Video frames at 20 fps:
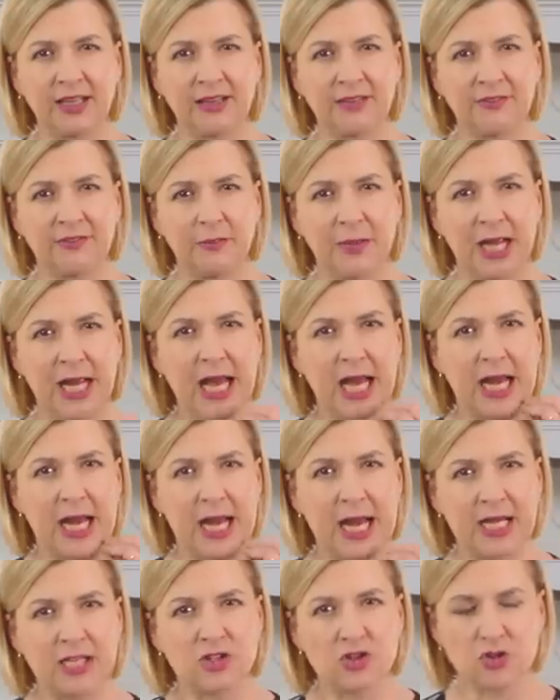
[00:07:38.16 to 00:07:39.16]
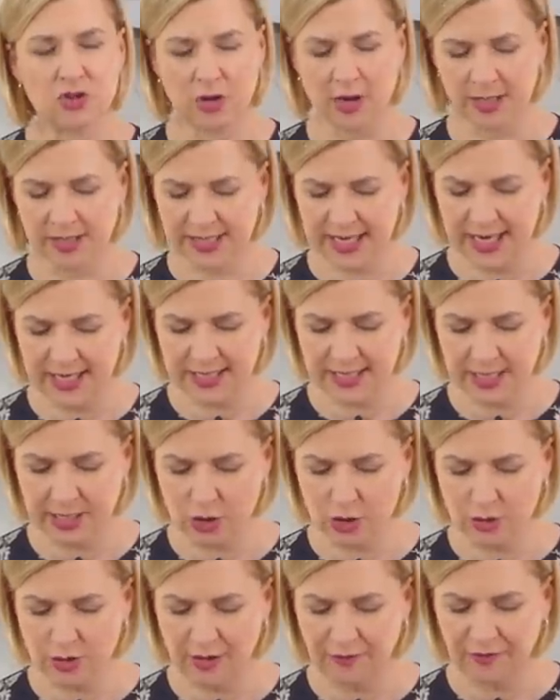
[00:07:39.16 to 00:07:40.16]
give me a nice strong
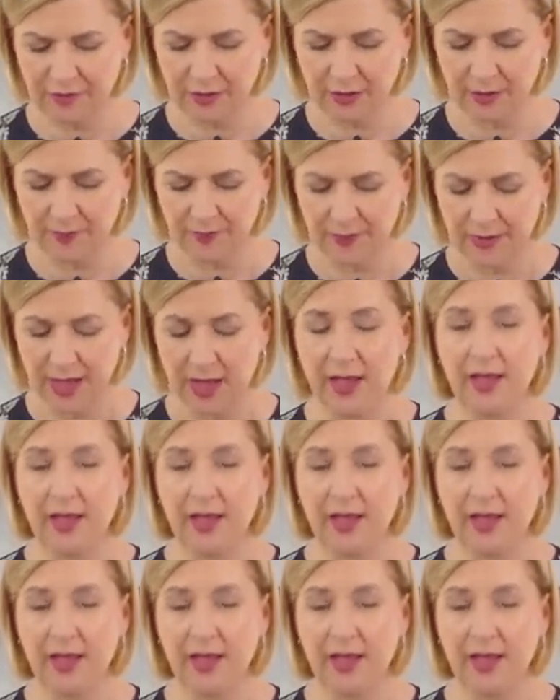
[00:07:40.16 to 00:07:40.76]
tasting truffle.